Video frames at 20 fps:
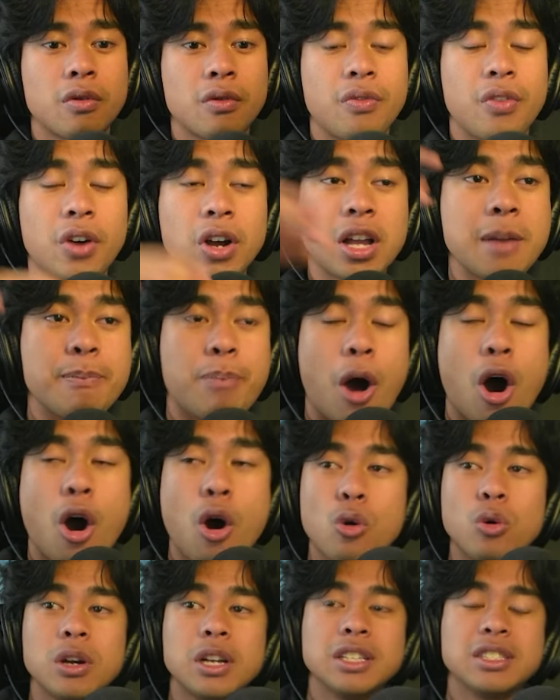fucking
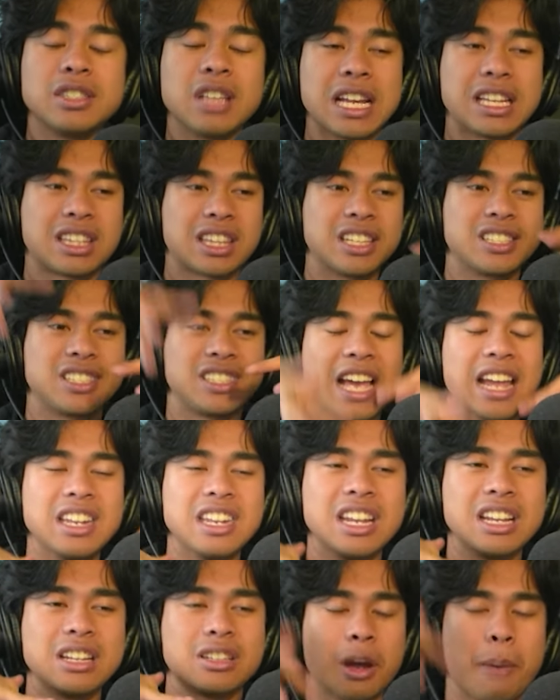Poe is like
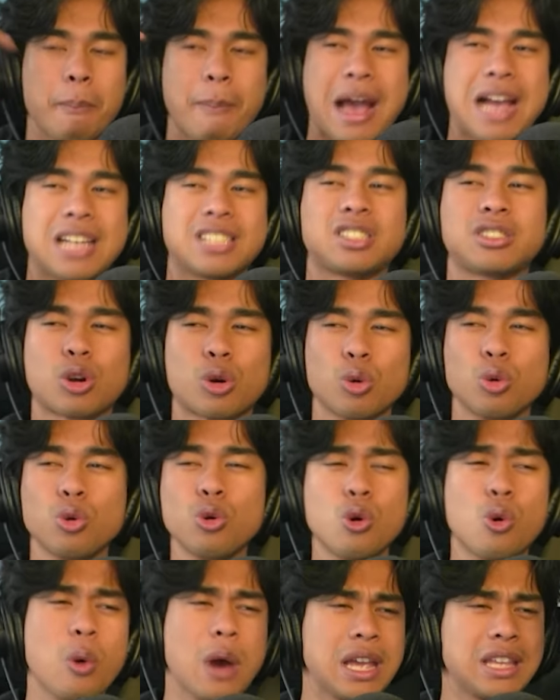descending to Master
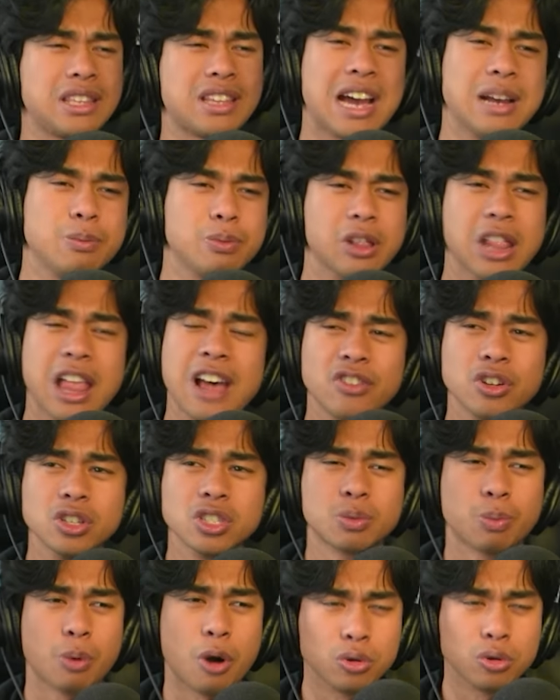Oogway type levels,
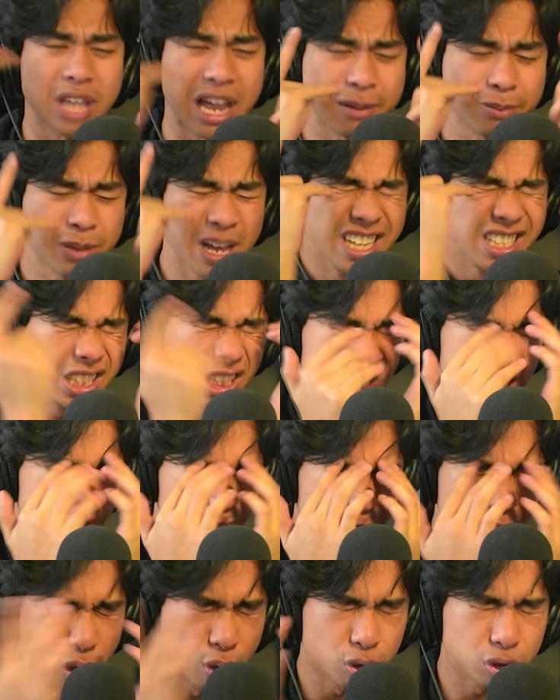bro. Type
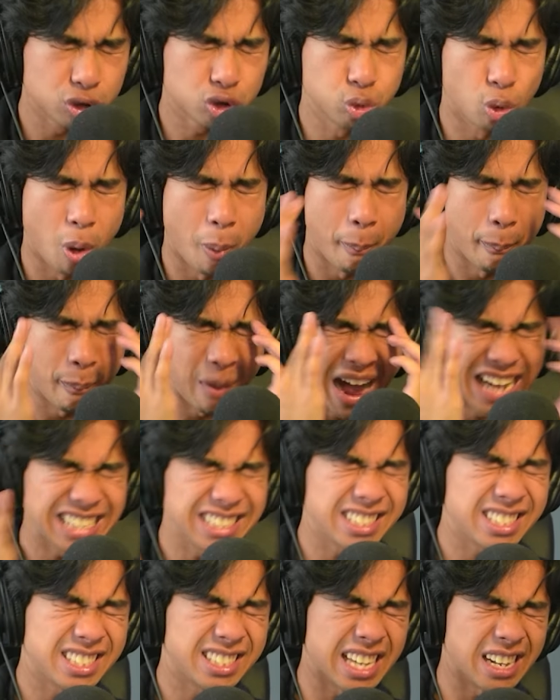spiritual
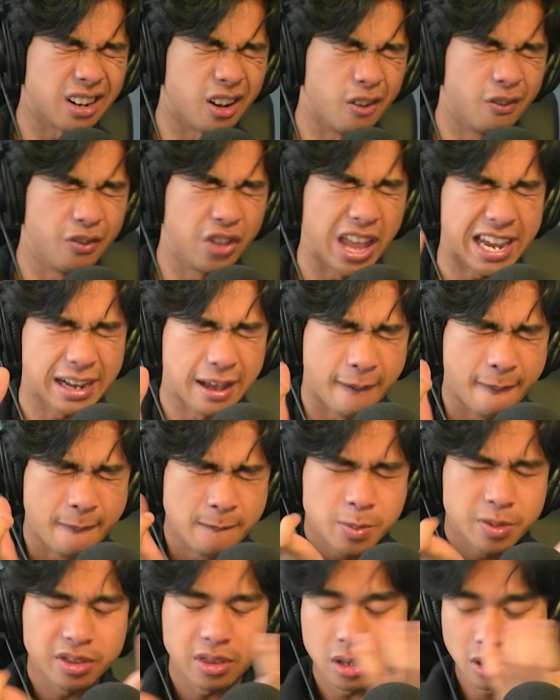mindset of like.
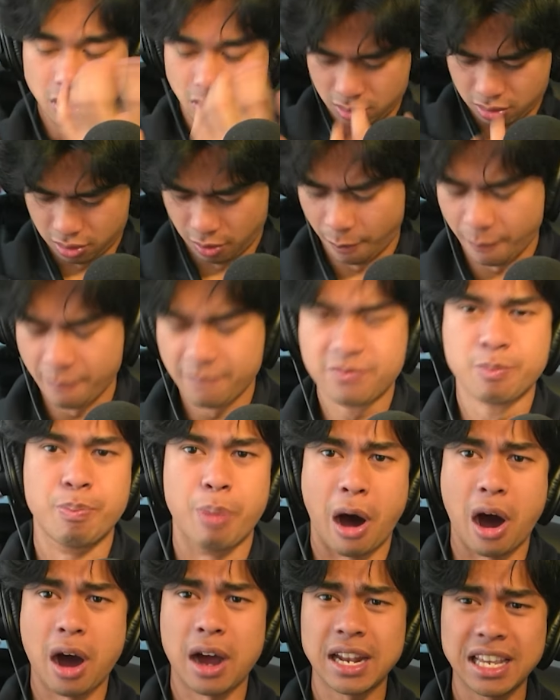
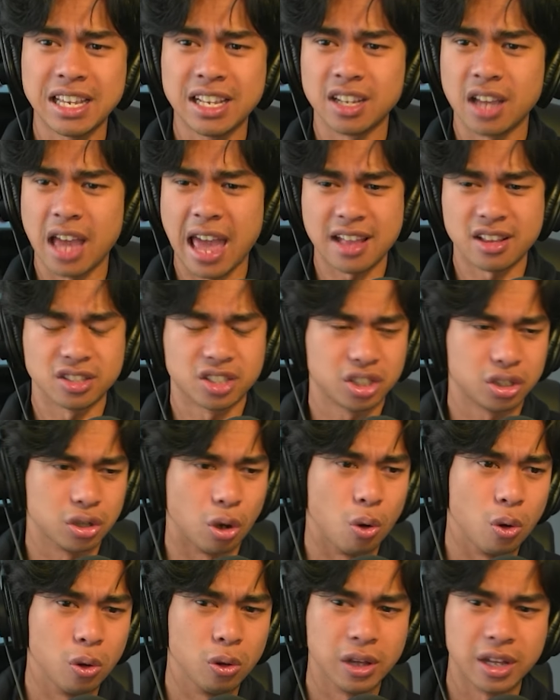Body and
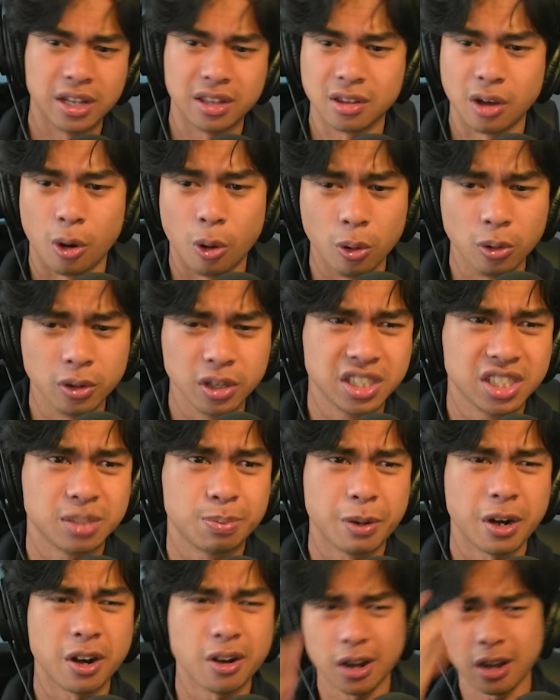soul and the Holy
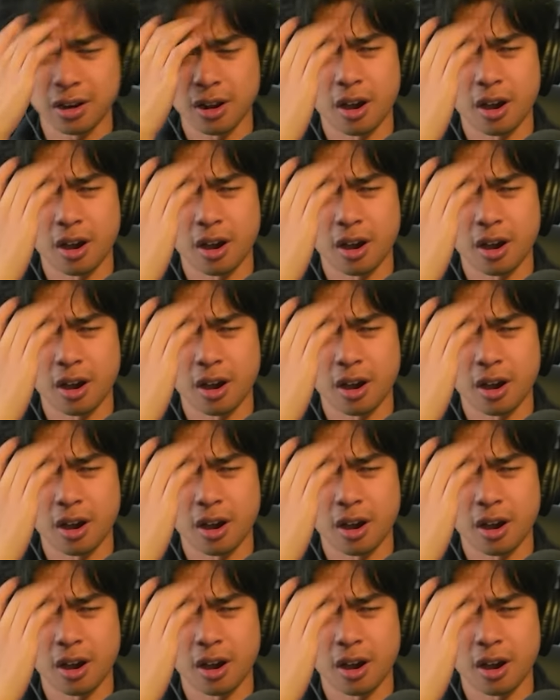Spirit.